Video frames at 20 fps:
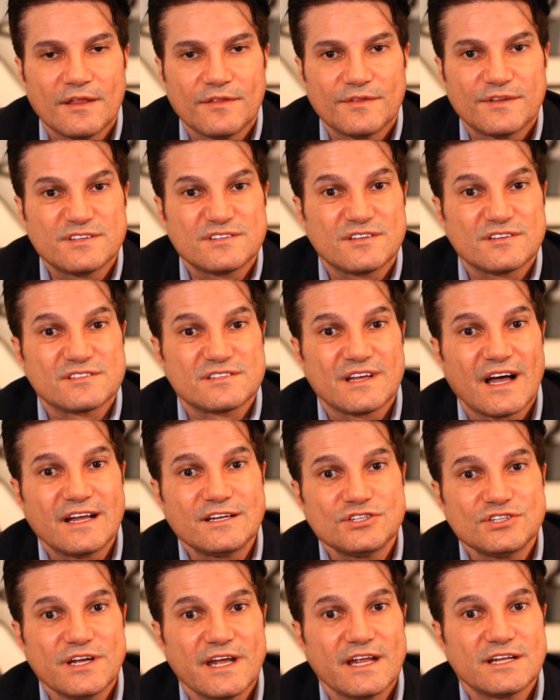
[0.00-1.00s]
This does not
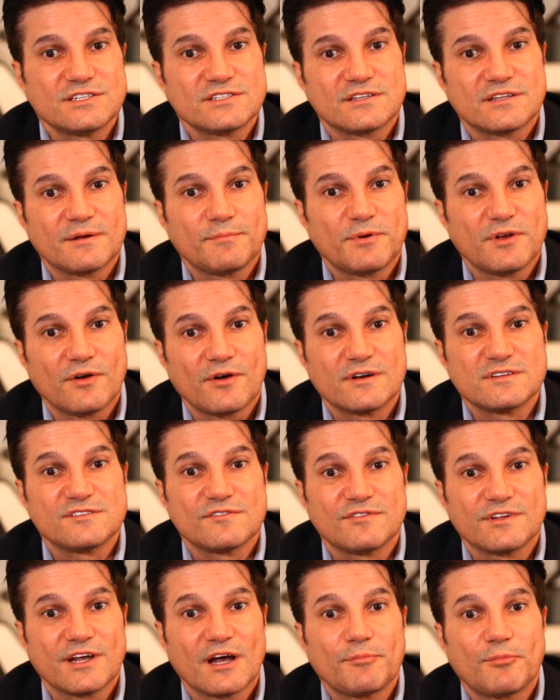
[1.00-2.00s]
change the appearance
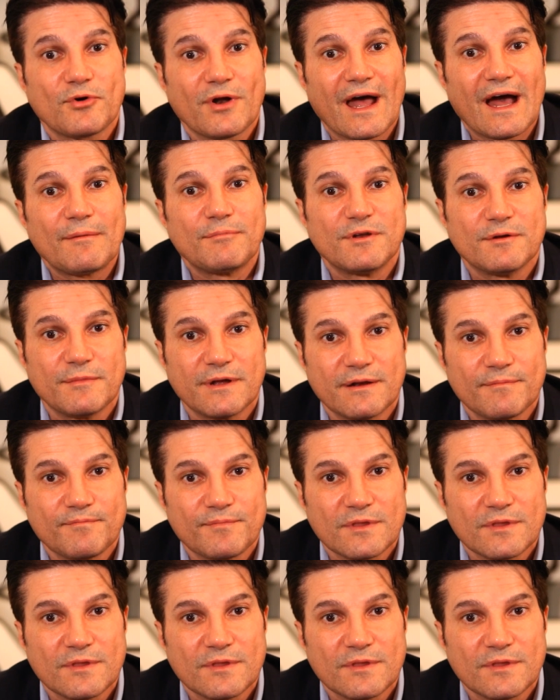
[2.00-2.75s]
of the upper abdomen.